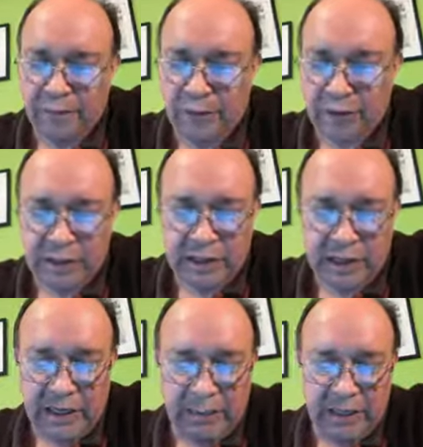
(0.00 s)

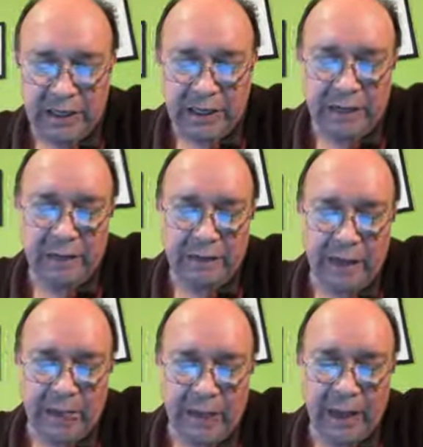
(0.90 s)
forcing element
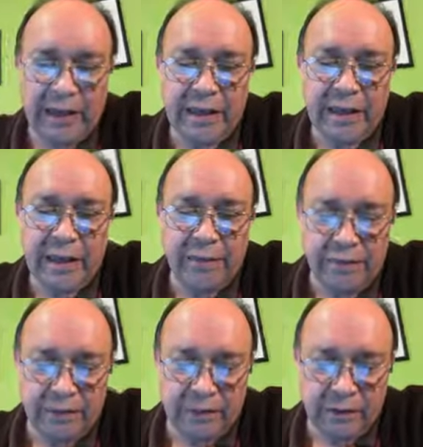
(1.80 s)

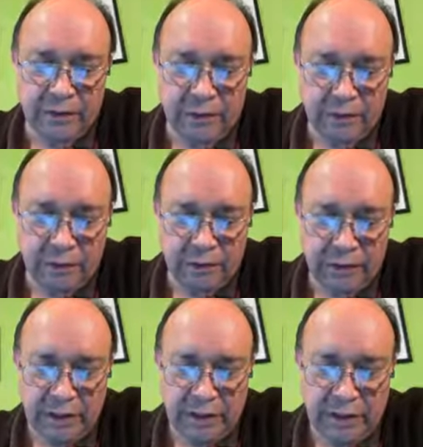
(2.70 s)
AF in this one
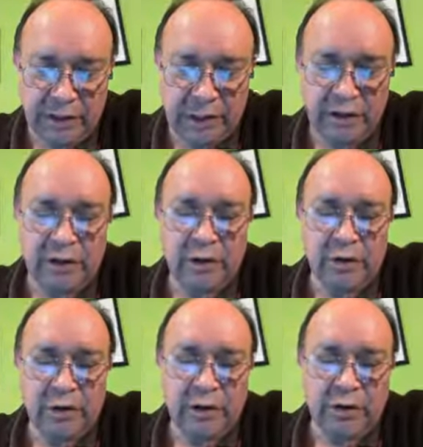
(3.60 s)
right here.
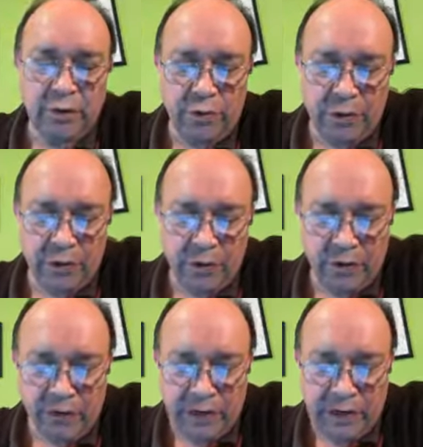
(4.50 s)
We could
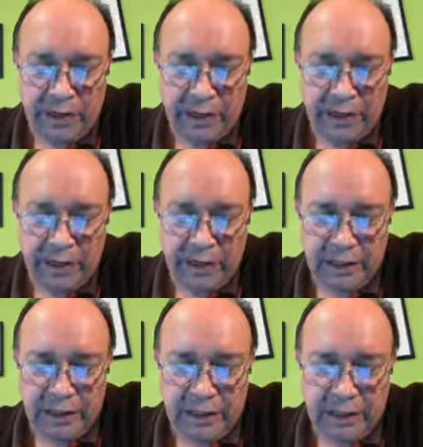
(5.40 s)
think of cutting
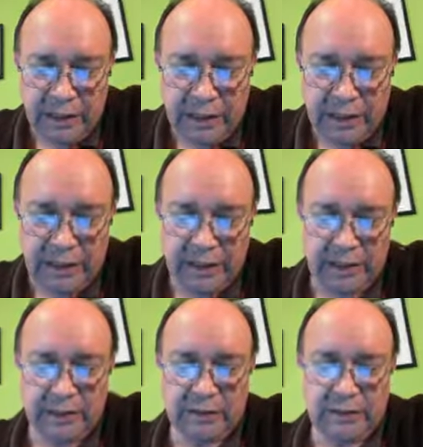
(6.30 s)
like
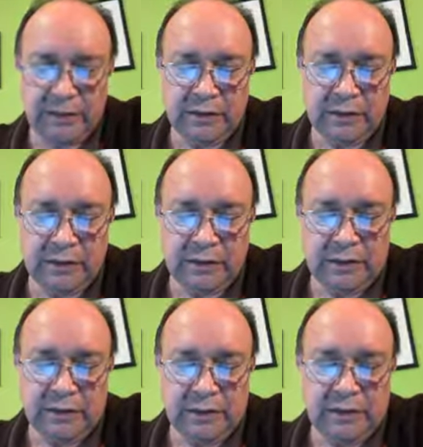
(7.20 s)
this.
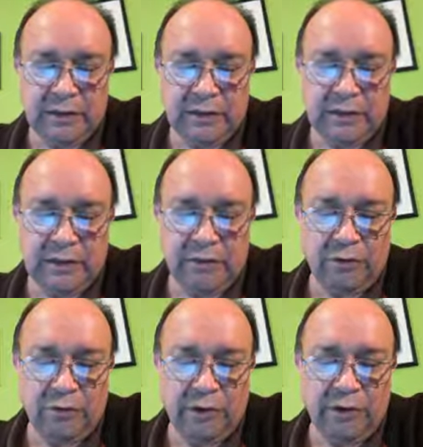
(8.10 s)
That
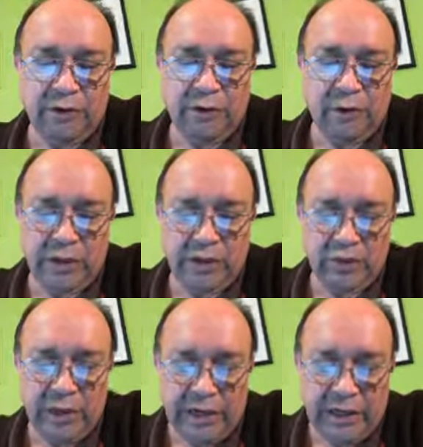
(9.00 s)
will be another way
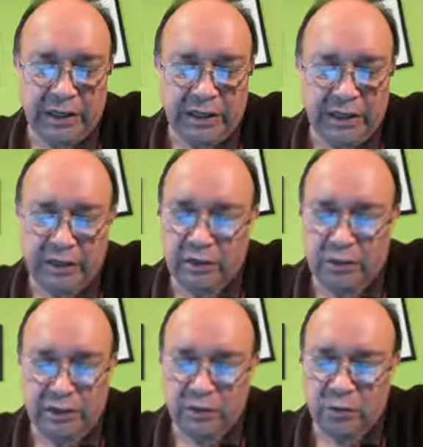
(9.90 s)
to cut it.
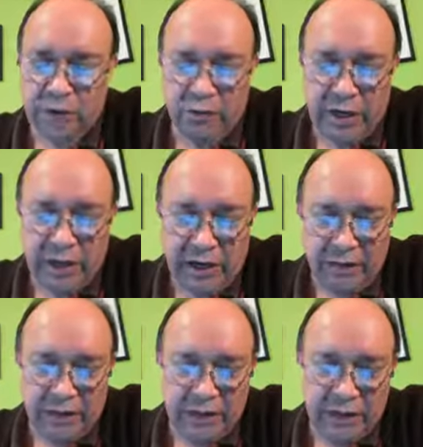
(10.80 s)
In this way, we
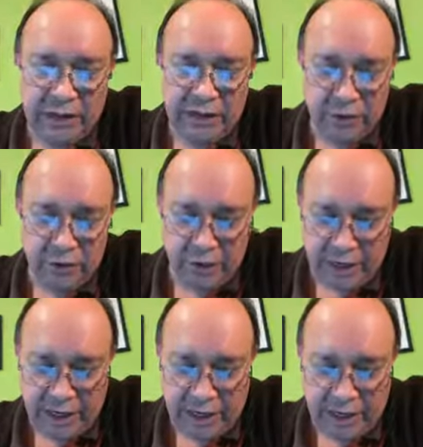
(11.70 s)
have the
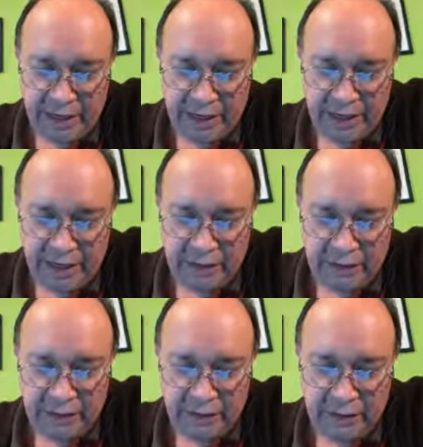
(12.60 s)
joint A
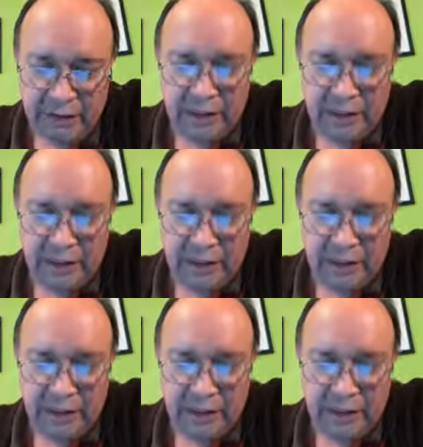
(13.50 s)
here,